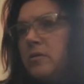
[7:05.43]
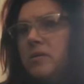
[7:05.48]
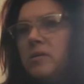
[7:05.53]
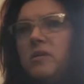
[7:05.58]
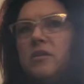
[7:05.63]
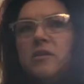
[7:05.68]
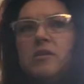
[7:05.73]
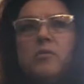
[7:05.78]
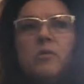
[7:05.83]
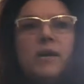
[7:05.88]

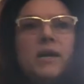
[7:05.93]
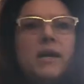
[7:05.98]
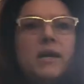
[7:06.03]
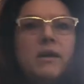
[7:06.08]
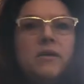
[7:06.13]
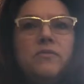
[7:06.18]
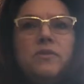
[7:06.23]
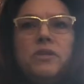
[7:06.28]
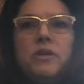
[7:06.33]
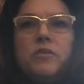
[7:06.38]
You know what? I
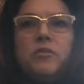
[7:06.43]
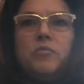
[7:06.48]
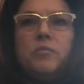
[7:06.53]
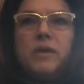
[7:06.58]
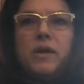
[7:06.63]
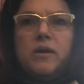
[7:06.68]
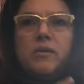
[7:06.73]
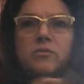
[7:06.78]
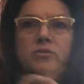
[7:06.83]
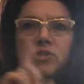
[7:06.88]
have another
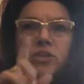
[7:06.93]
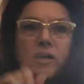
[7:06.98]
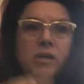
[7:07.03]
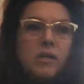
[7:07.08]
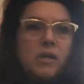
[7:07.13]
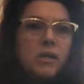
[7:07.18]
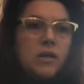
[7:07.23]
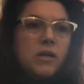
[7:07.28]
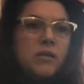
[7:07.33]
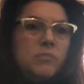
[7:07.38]
pouch.
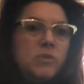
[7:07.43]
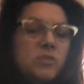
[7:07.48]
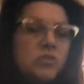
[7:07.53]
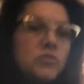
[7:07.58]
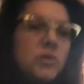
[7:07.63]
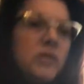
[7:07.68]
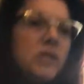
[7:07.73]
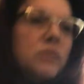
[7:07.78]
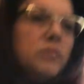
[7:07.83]
Hang on, I'm going to try